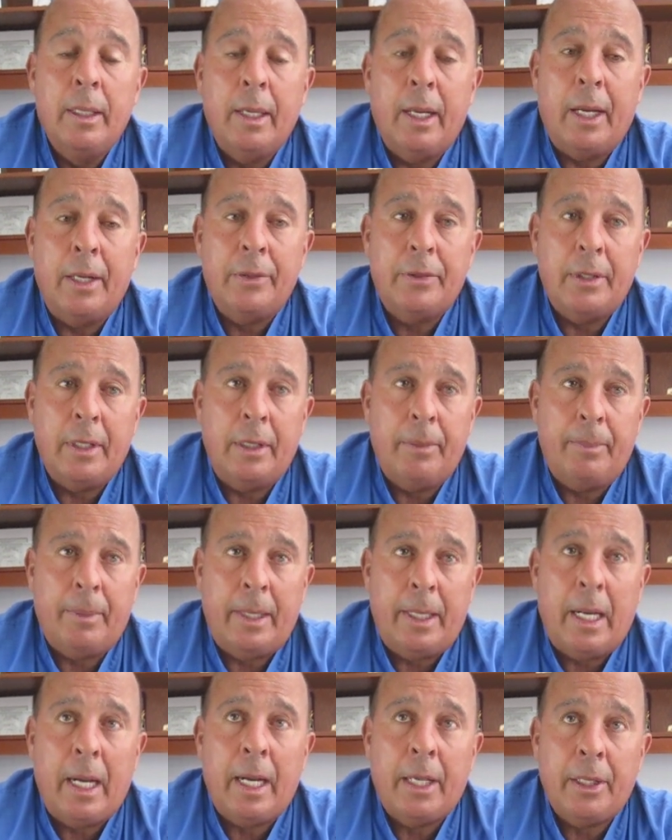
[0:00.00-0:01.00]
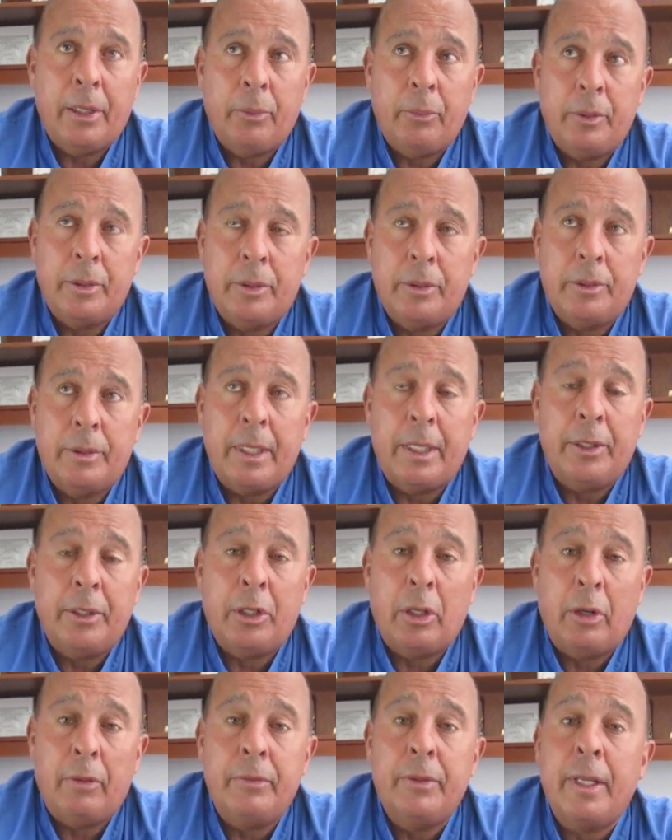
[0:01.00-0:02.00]
I'd say my highlight was taking
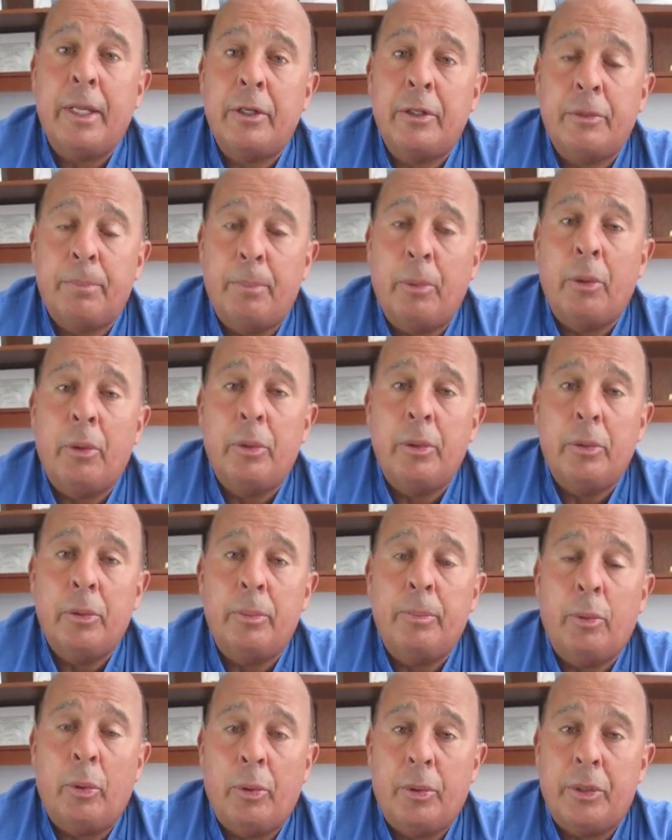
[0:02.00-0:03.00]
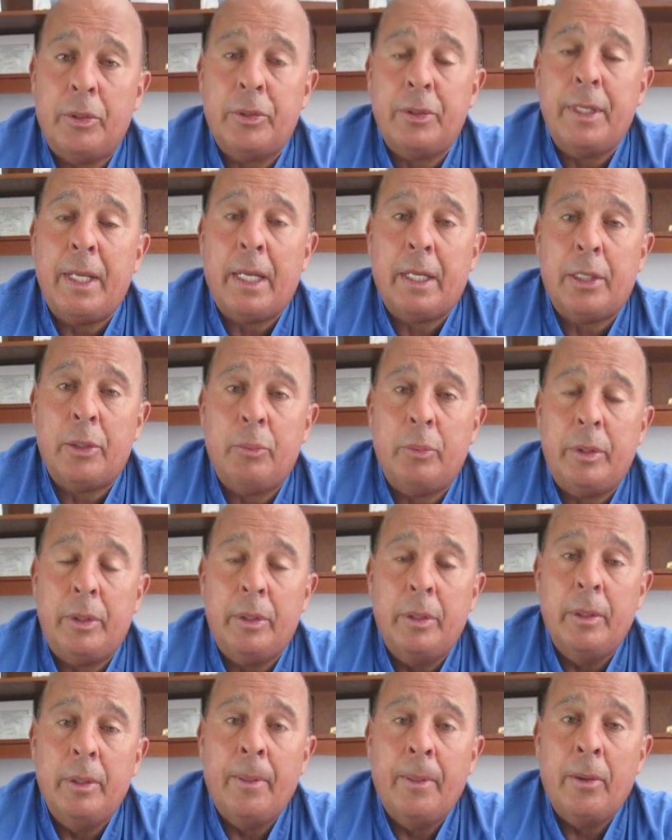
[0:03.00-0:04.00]
care of Dennis Byrd, who broke his neck, and we
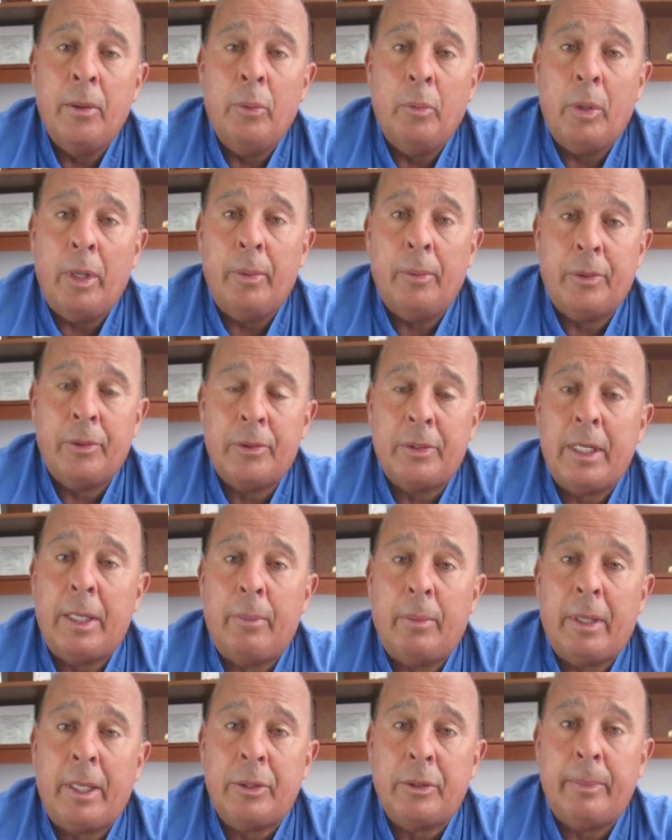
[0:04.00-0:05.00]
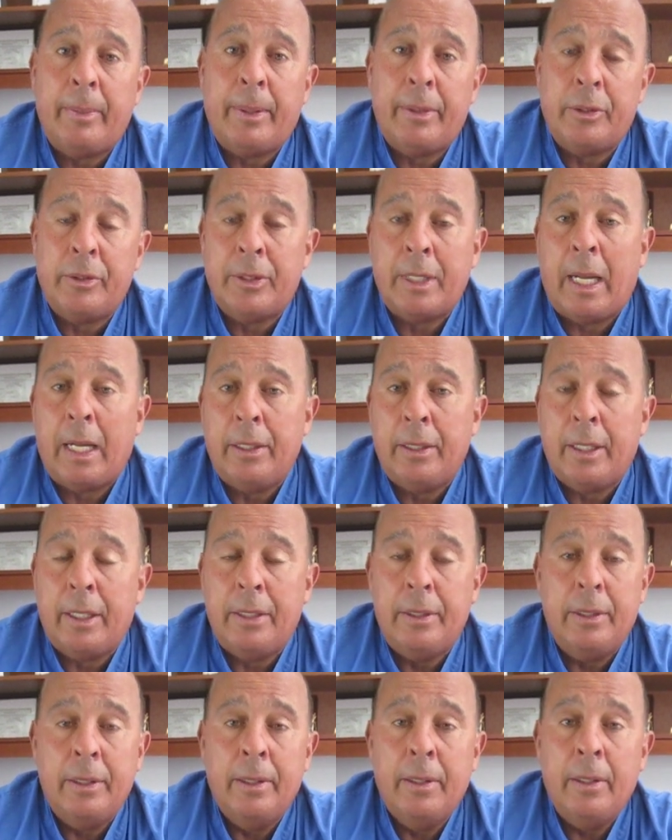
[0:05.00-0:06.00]
were able to stabilize him on the
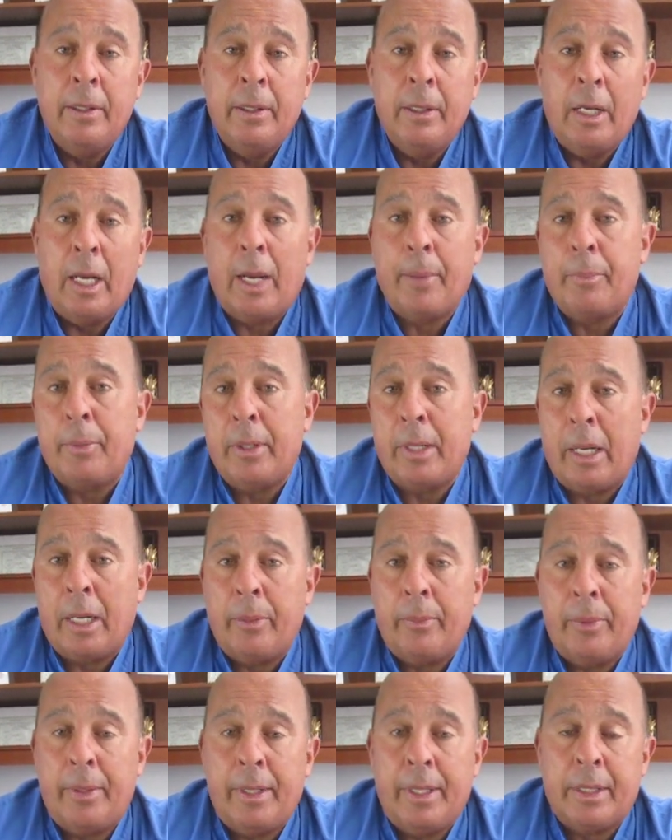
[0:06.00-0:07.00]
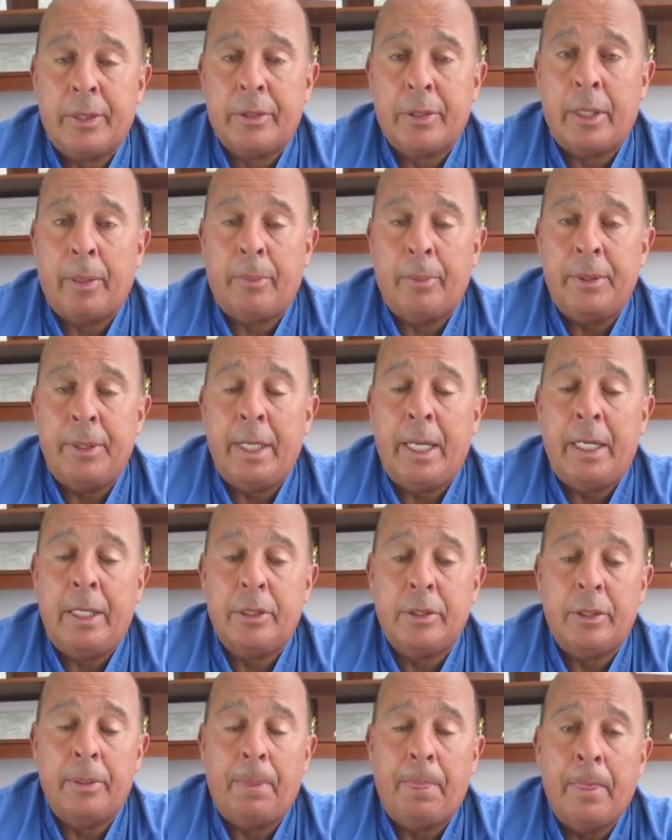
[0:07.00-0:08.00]
sideline, operate on him the next couple of
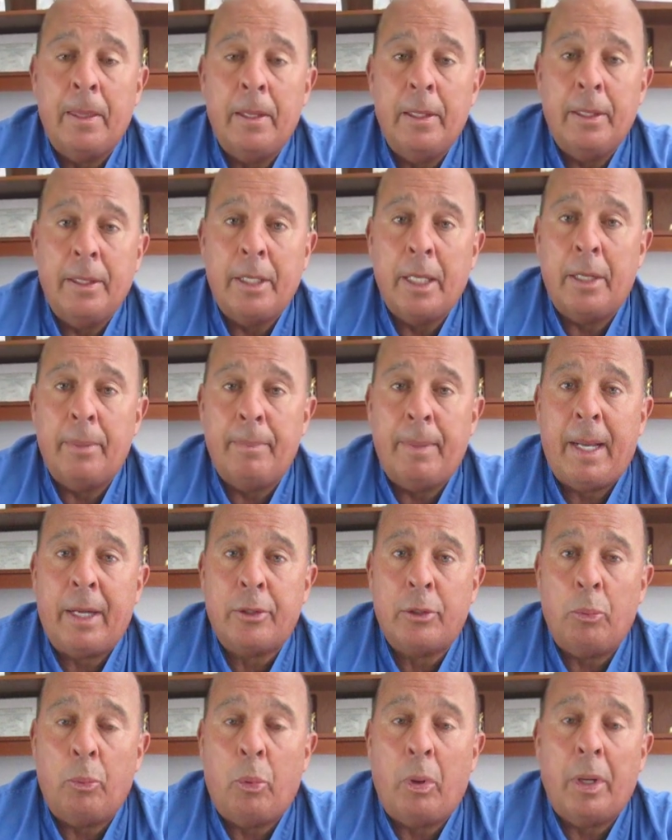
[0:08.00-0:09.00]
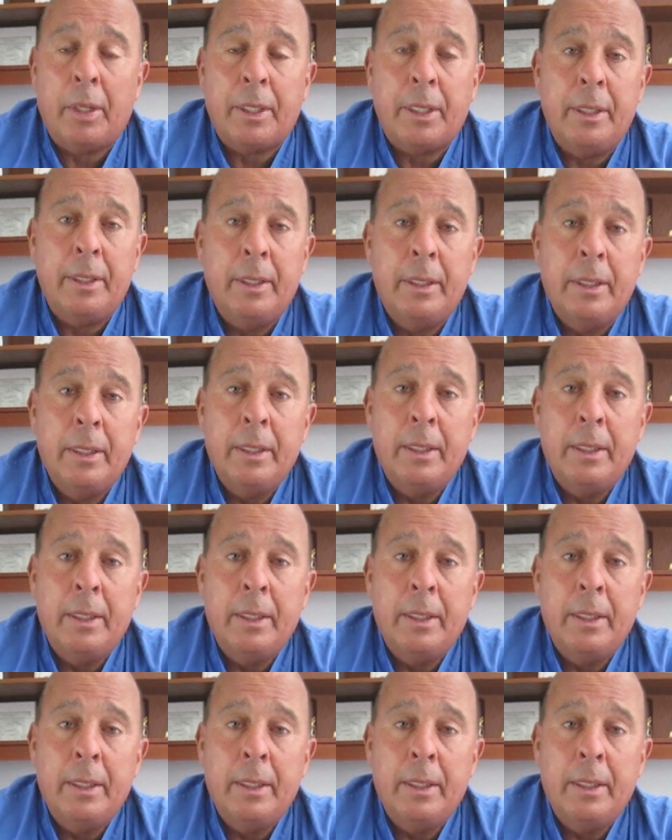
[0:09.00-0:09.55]
days, and get him back to walking.